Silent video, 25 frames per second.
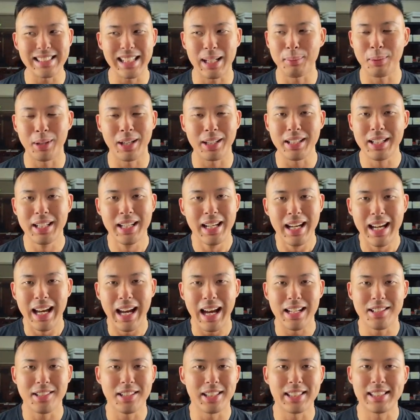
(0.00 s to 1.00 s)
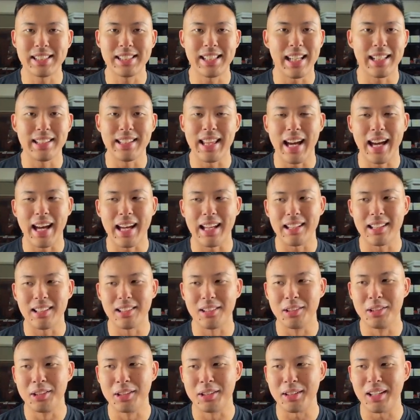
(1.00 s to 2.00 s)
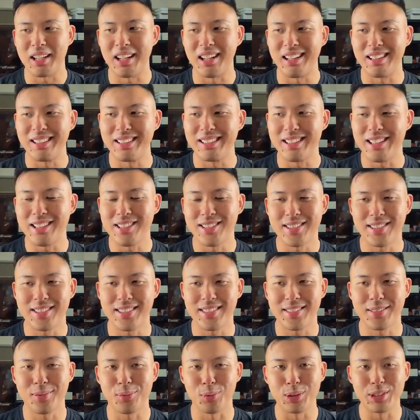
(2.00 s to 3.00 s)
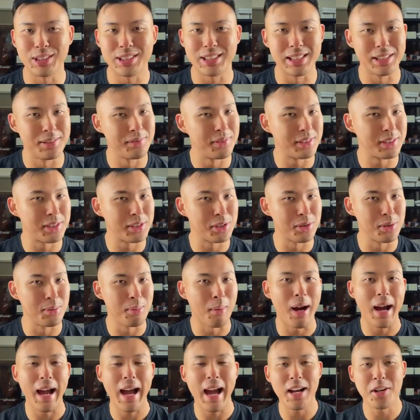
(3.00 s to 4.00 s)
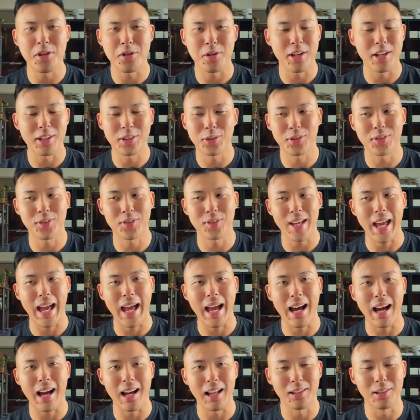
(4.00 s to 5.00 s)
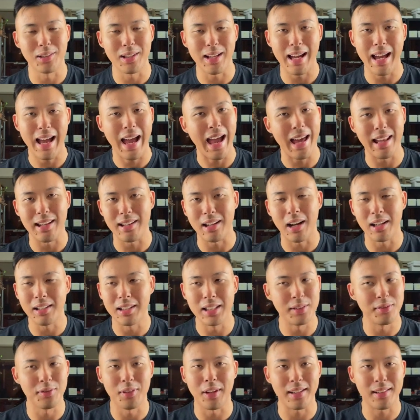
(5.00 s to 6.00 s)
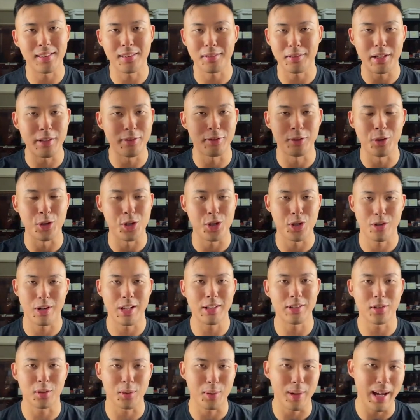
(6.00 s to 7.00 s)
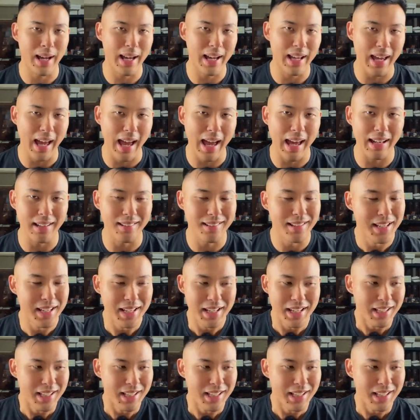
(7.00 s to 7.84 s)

someone had just said that, look, this was delivered to my address and I live like 3 or 4 streets away and